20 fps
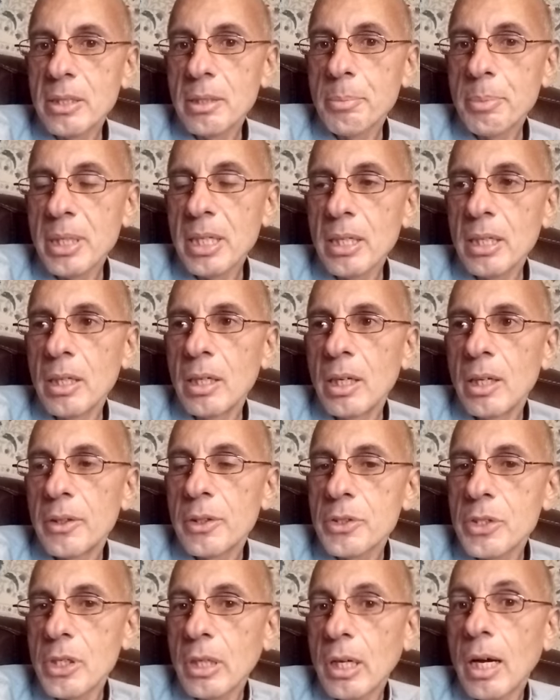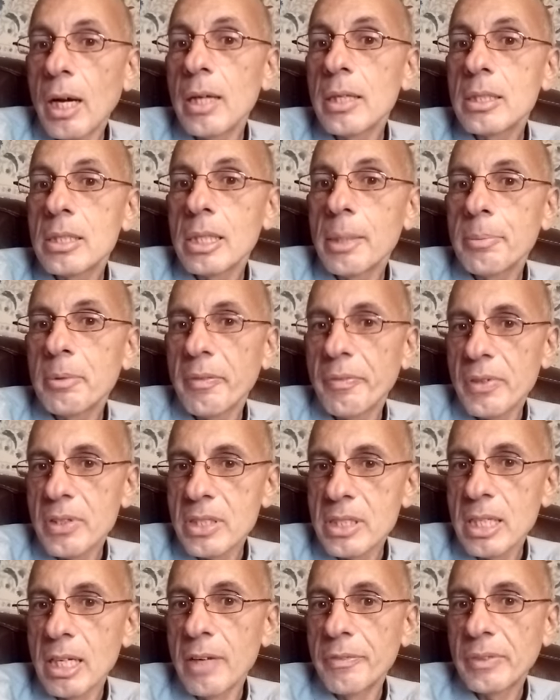to be there's a concept of the
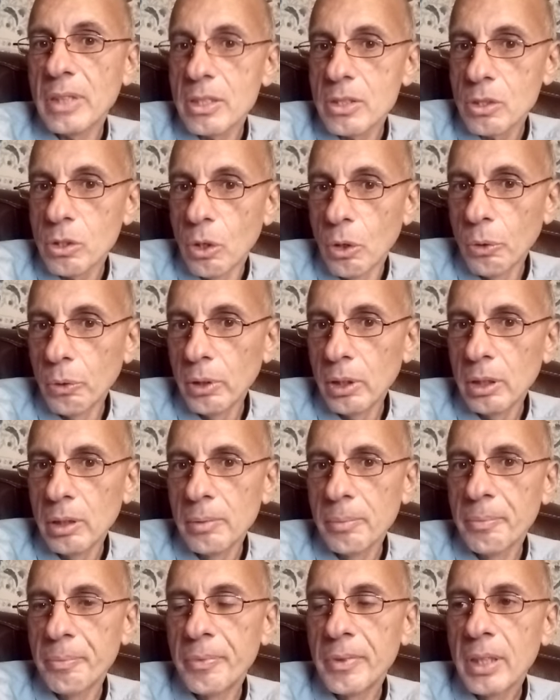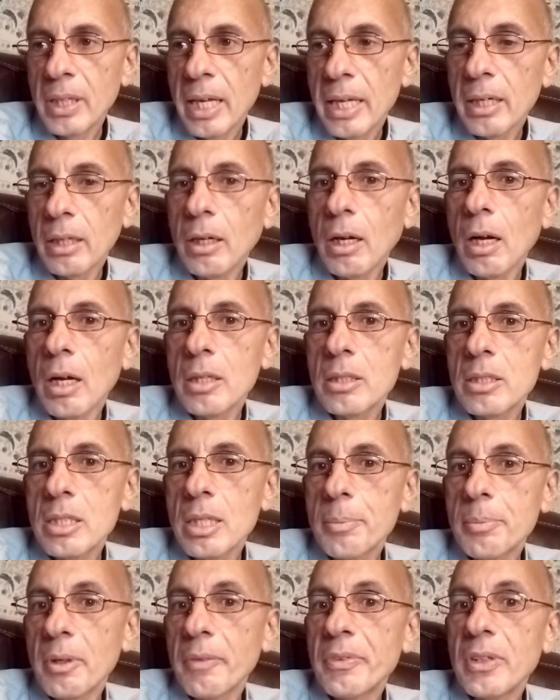self that's whole and a
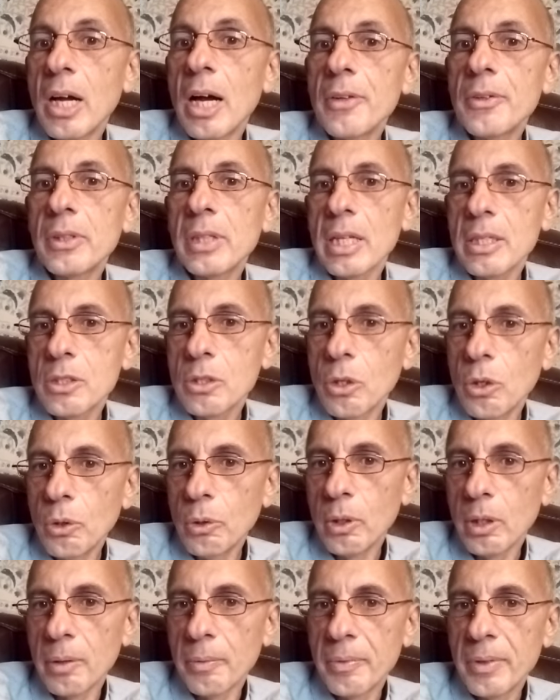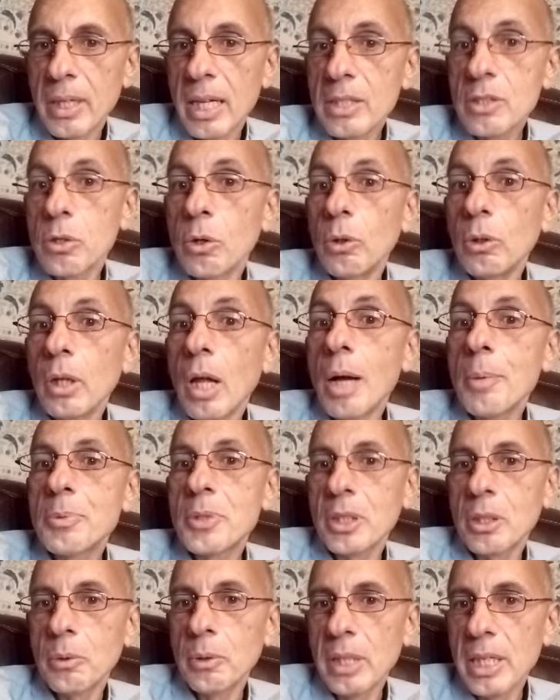concept of the other that's whole. That's whole
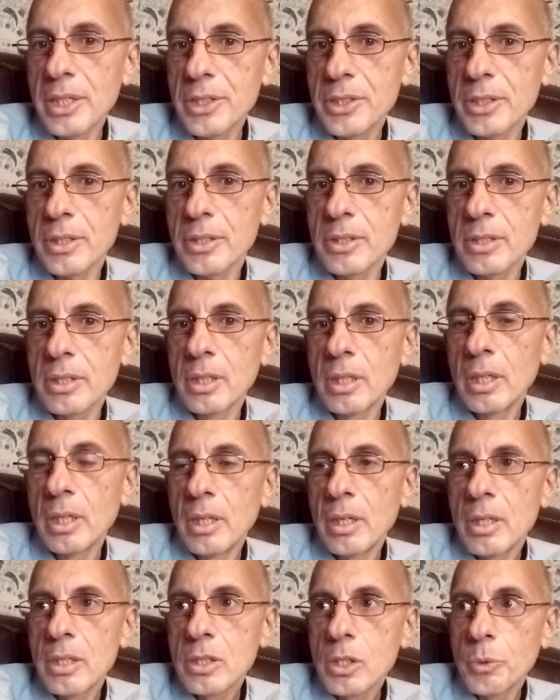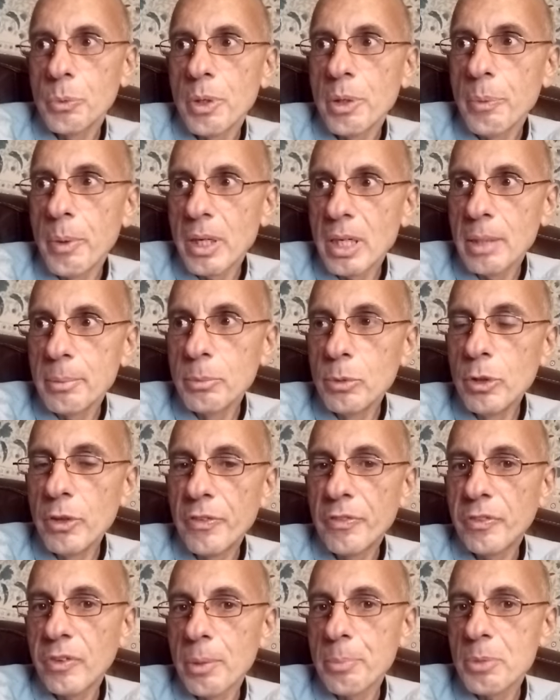object relations. So we want to move
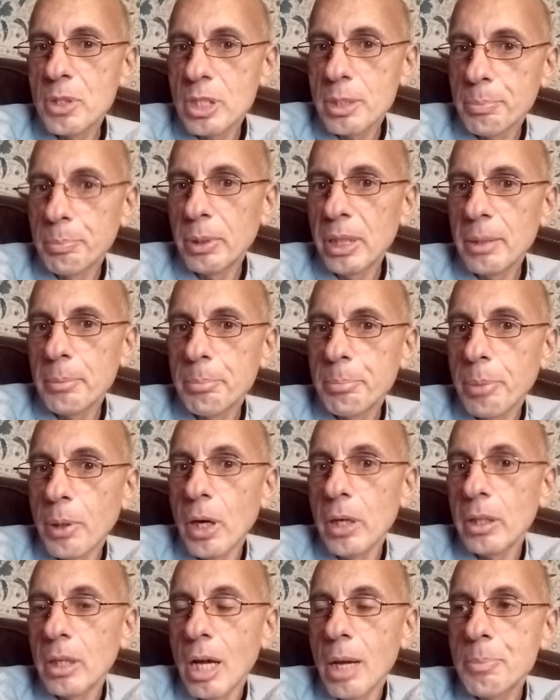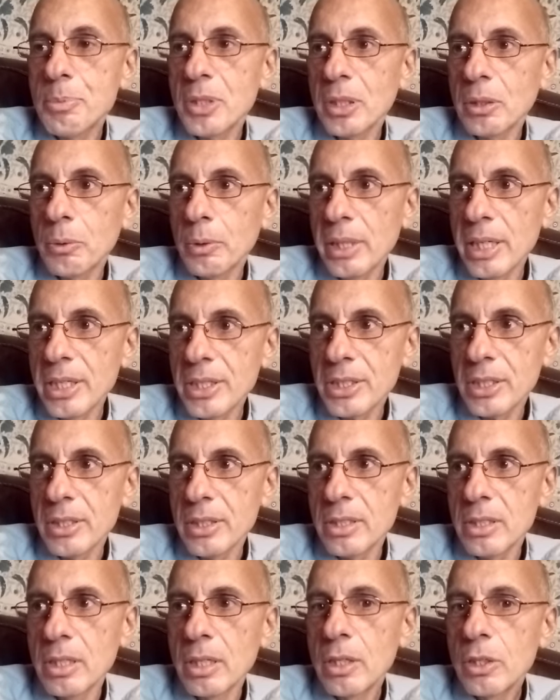from split part object
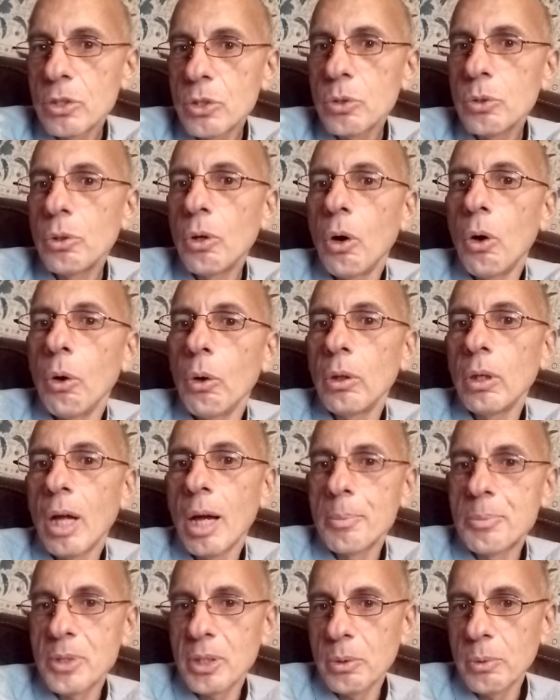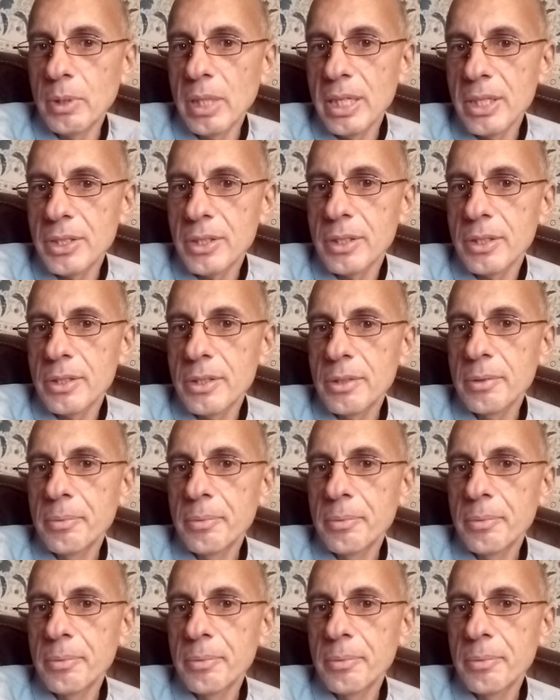relations to whole object relations.